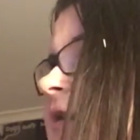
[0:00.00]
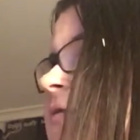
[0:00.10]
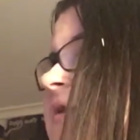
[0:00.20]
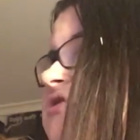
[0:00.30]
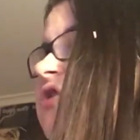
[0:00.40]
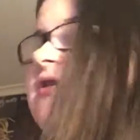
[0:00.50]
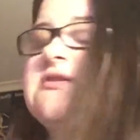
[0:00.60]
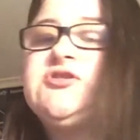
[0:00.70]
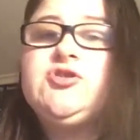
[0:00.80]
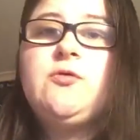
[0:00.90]
can always still
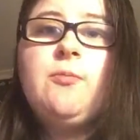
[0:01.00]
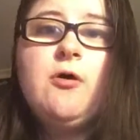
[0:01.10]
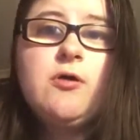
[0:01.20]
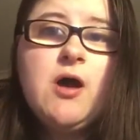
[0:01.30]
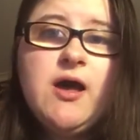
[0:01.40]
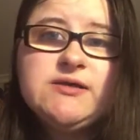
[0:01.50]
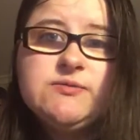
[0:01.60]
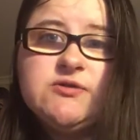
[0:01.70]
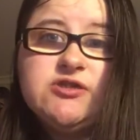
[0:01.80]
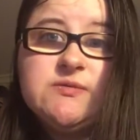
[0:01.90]
listen to a podcast,
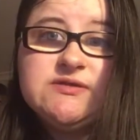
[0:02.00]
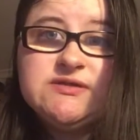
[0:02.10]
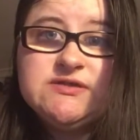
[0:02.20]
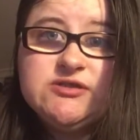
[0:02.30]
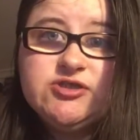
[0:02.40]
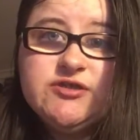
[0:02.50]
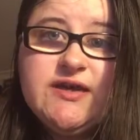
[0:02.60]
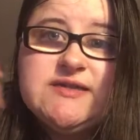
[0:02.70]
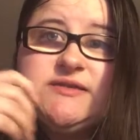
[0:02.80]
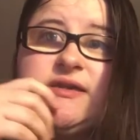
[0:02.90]
which I was listening to
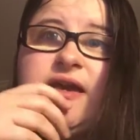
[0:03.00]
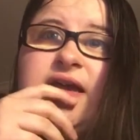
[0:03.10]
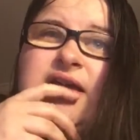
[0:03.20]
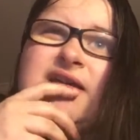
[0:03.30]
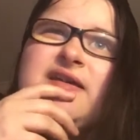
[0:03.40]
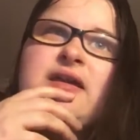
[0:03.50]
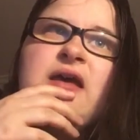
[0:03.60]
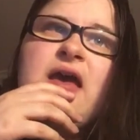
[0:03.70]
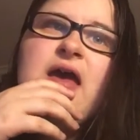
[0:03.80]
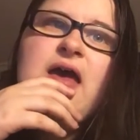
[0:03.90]
yesterday,
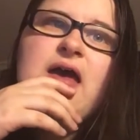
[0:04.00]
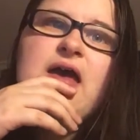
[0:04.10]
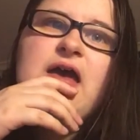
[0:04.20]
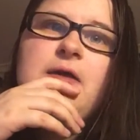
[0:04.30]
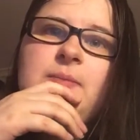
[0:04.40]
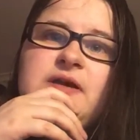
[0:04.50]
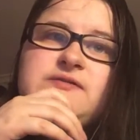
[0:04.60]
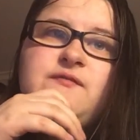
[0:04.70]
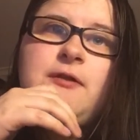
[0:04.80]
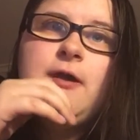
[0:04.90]
and play
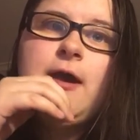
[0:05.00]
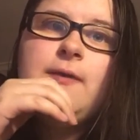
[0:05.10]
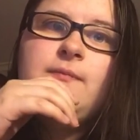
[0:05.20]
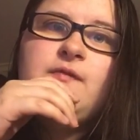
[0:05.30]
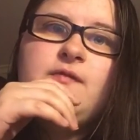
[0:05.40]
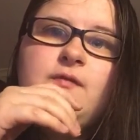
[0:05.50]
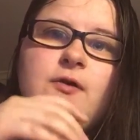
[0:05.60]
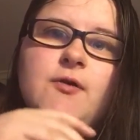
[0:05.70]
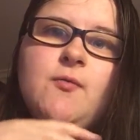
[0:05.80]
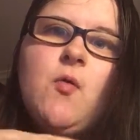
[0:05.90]
some video games.
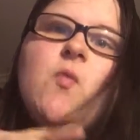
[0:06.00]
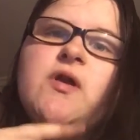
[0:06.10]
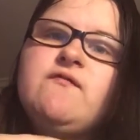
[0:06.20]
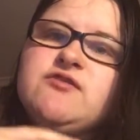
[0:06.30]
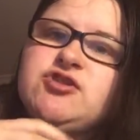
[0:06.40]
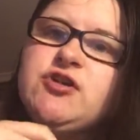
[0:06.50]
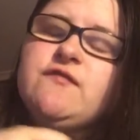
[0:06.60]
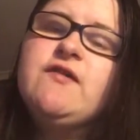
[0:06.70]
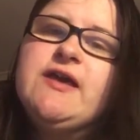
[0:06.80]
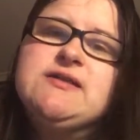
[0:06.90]
So one of the
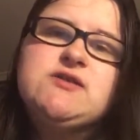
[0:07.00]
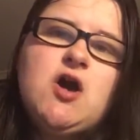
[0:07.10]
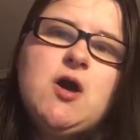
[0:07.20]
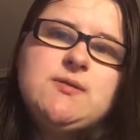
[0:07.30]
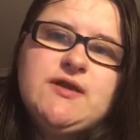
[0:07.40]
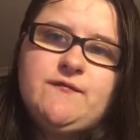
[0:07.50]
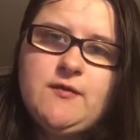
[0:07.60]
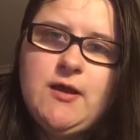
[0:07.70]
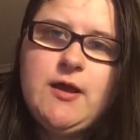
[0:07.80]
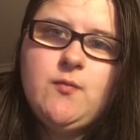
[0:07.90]
two things I
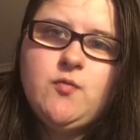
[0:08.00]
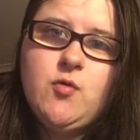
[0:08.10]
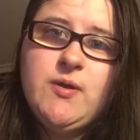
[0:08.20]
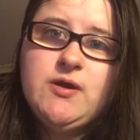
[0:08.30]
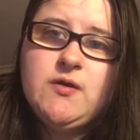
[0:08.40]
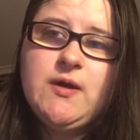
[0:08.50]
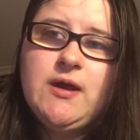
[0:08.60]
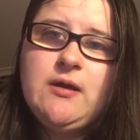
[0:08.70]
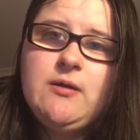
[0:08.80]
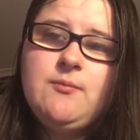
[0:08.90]
definitely will be
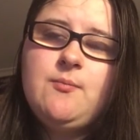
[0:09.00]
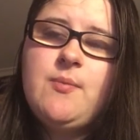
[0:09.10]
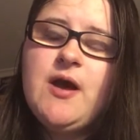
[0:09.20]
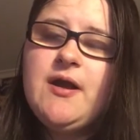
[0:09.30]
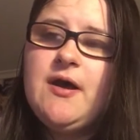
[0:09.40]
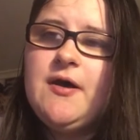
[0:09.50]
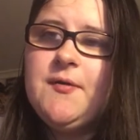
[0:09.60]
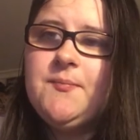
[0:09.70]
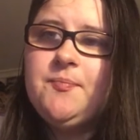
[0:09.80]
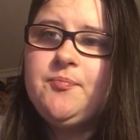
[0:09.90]
doing. But
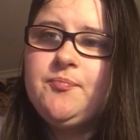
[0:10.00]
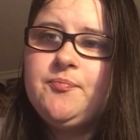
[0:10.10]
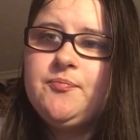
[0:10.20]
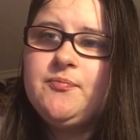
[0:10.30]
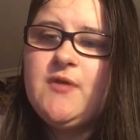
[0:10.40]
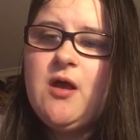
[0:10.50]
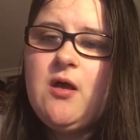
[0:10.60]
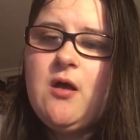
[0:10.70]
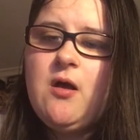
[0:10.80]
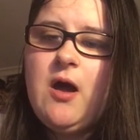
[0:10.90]

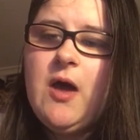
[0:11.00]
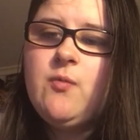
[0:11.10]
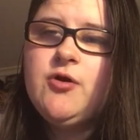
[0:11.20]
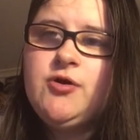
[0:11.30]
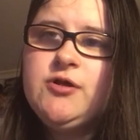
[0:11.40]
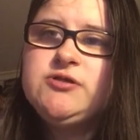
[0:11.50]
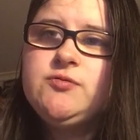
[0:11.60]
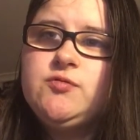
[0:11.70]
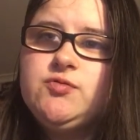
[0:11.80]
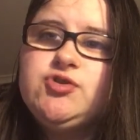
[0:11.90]
I want you
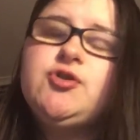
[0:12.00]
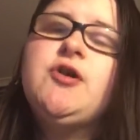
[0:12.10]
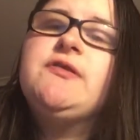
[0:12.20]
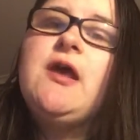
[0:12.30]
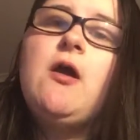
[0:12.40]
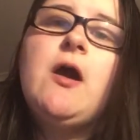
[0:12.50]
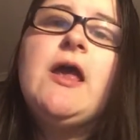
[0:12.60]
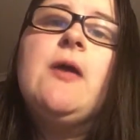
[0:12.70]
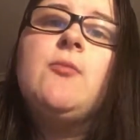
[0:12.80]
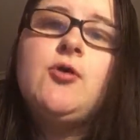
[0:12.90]
all to know that I
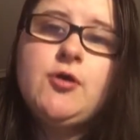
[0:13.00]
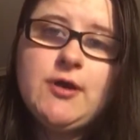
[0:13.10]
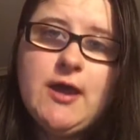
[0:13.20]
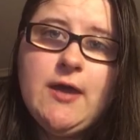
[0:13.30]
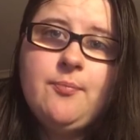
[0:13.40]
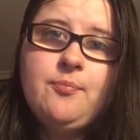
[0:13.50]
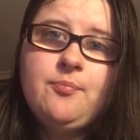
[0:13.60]
am okay.